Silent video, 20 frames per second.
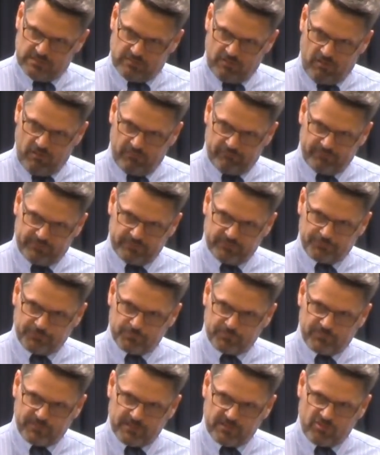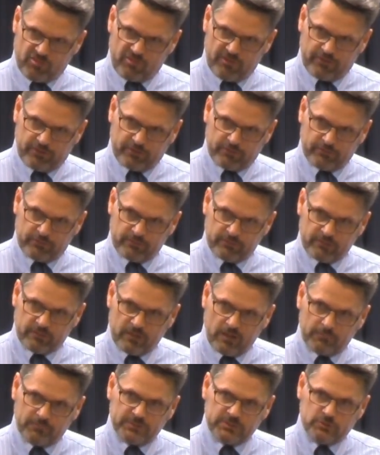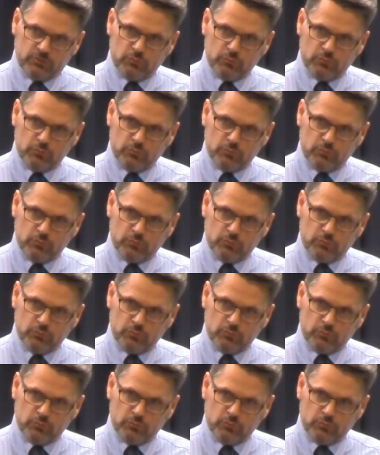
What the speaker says: all the different things that are coming